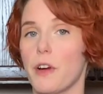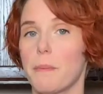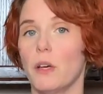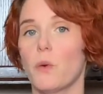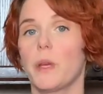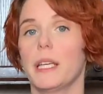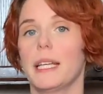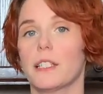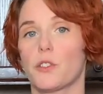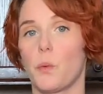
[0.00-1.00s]
milk, we
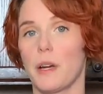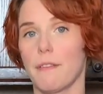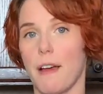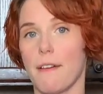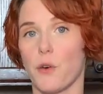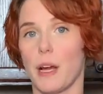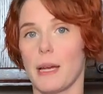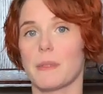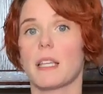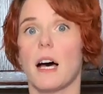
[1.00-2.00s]
need 25
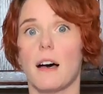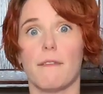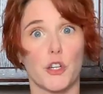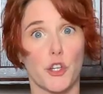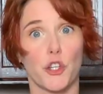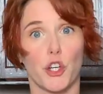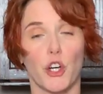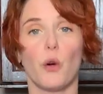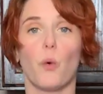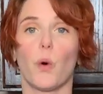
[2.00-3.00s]
grams of
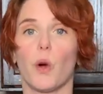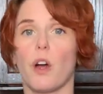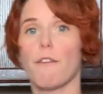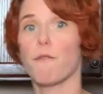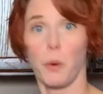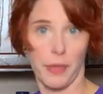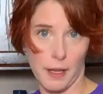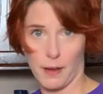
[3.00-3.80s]
sugar, or 1/4 of a